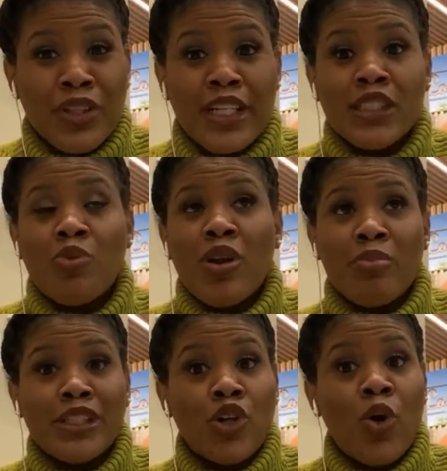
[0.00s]
They just want to
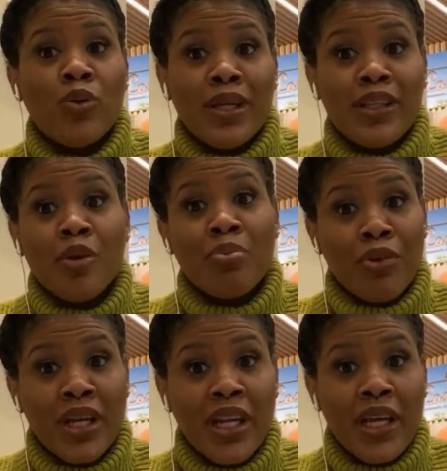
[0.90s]
be told that they're
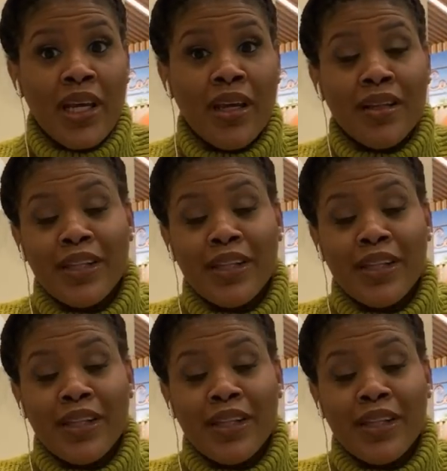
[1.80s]
pretty,